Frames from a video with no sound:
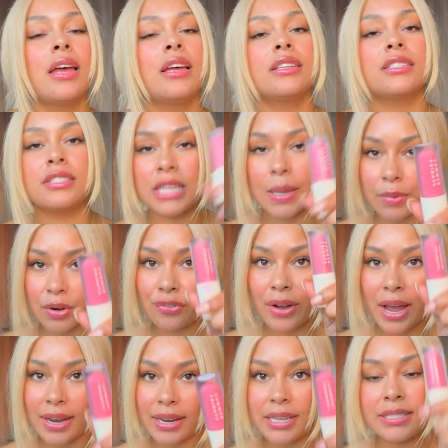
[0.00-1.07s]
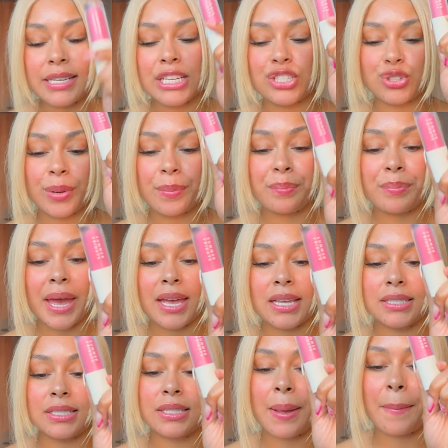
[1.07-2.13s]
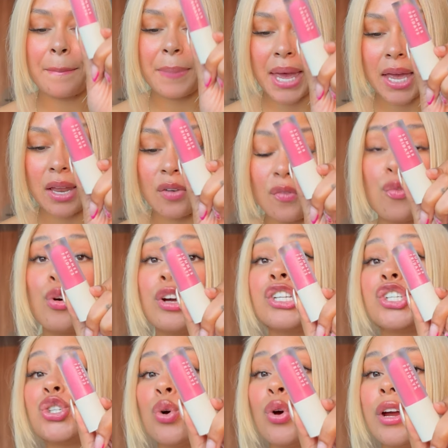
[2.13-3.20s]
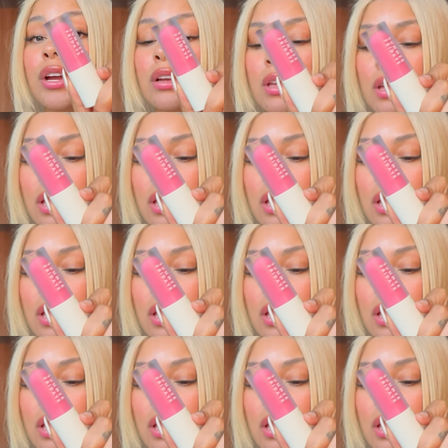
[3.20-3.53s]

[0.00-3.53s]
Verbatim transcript: Summer Fridays is your best bet for sure